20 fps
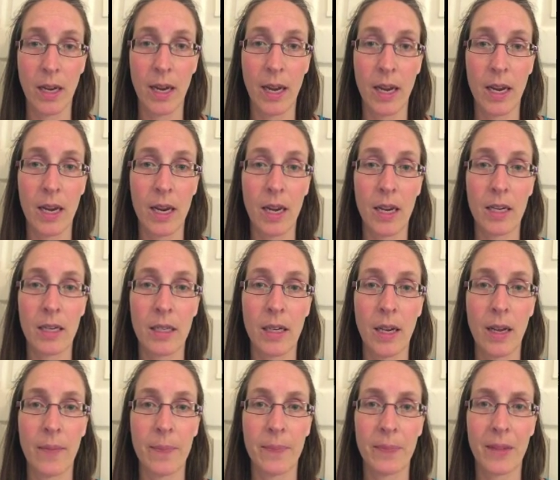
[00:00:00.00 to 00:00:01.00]

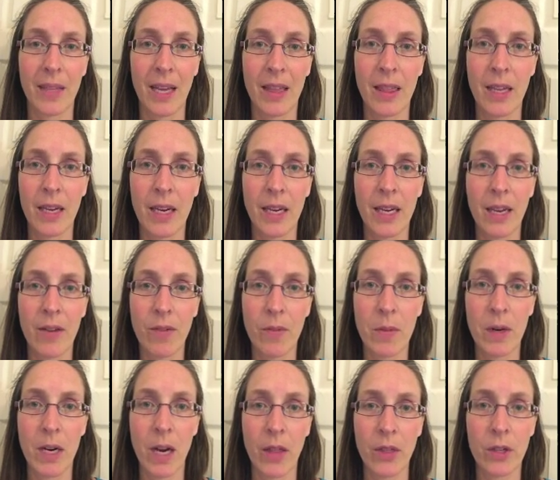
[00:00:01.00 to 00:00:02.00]
And I think I gave
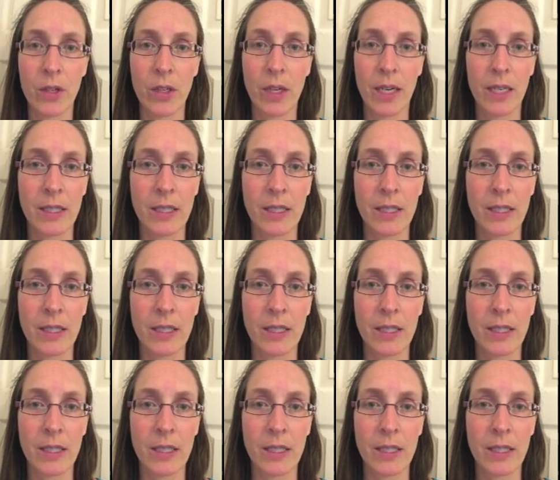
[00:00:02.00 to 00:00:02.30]
him another